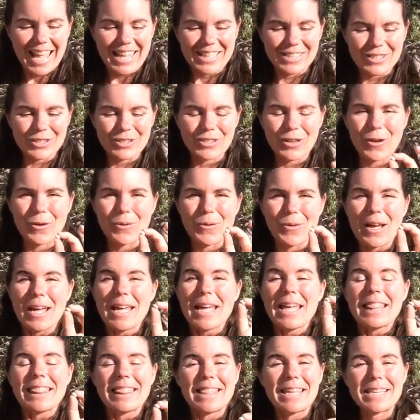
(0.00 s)
And so
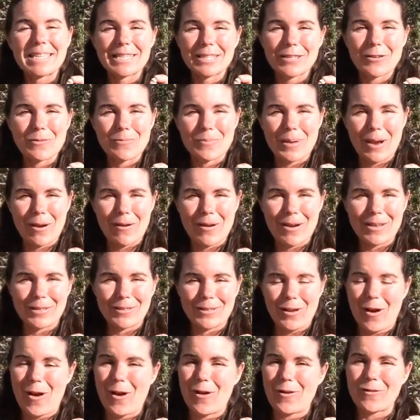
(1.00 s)
these little
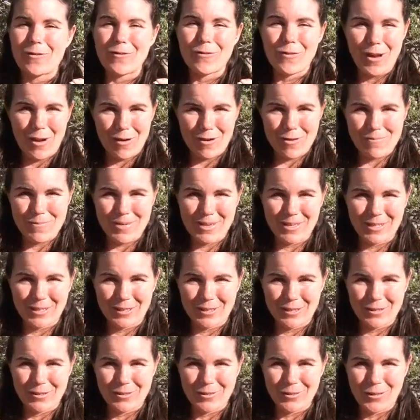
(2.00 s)
berries are very
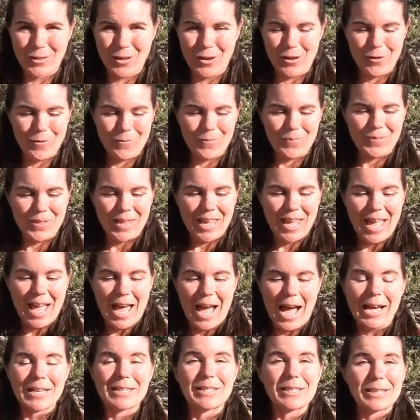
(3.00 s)
medicinal though.
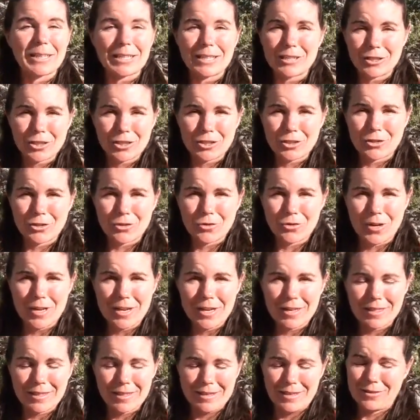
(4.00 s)
A delicious
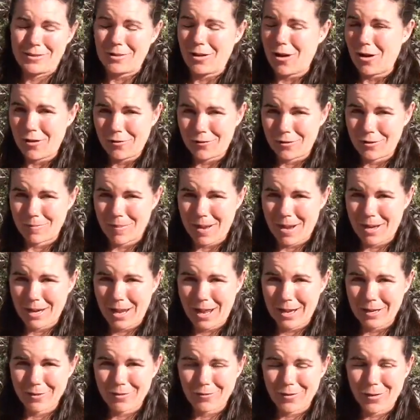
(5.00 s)
drink is often made
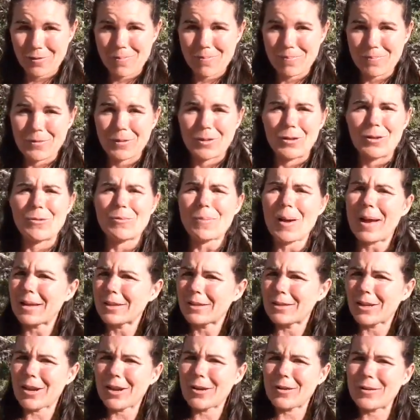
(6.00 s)
out of them. You
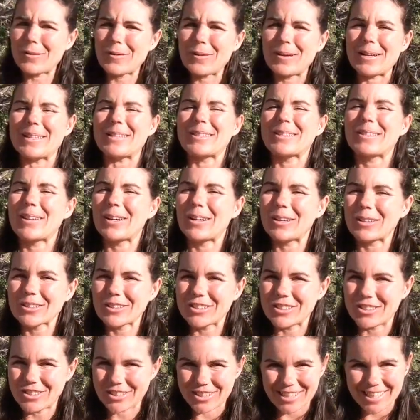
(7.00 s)
might know it's
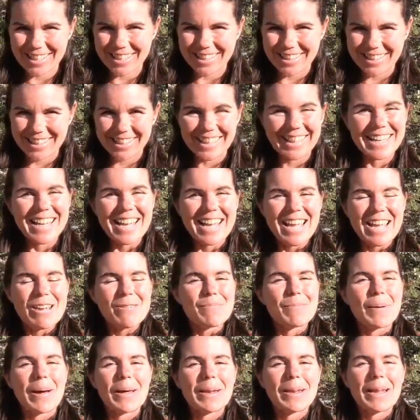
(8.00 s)
called gin.
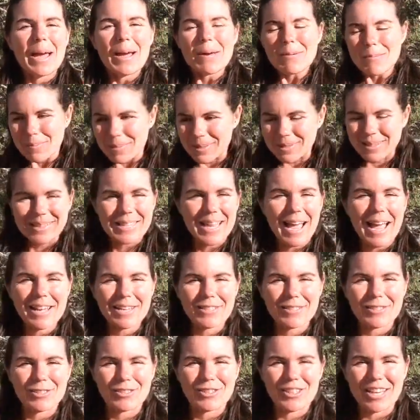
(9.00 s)
But
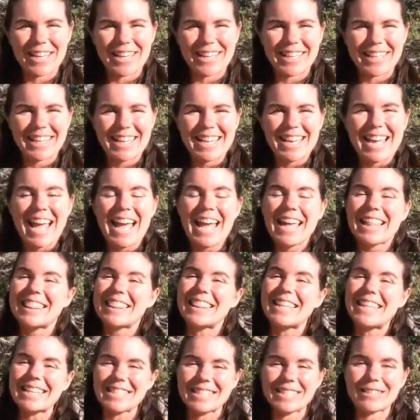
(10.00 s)
besides gin,
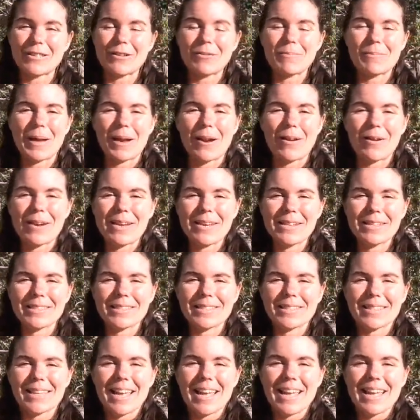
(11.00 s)
these little
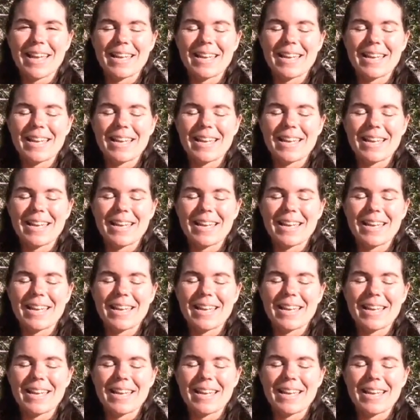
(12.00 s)
berries